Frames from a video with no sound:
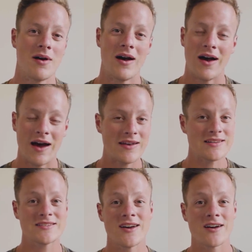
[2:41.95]
I'd
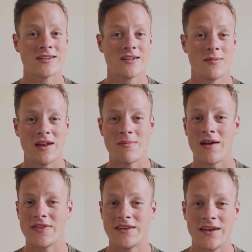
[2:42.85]
like to talk a little bit
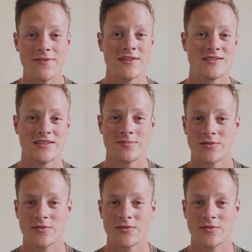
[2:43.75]
about the differences